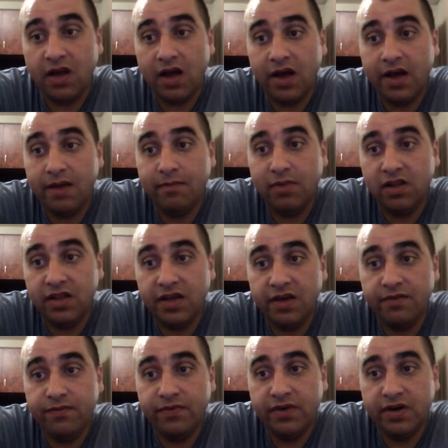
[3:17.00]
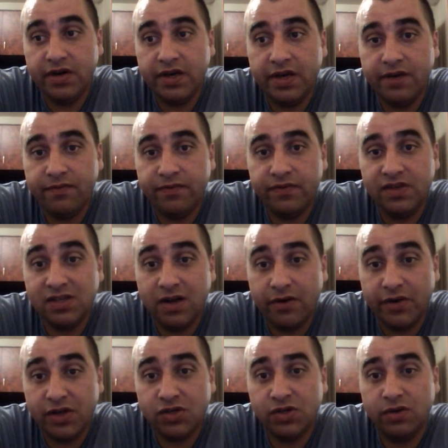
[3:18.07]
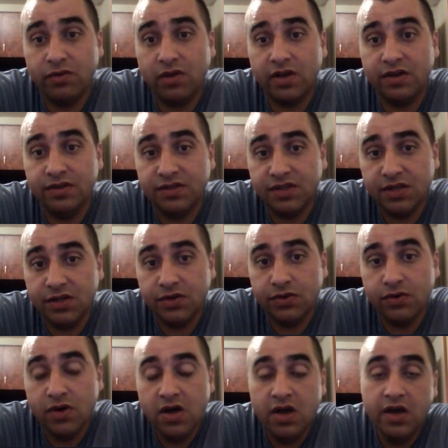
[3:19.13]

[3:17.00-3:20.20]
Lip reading: I believe if this correction will continue,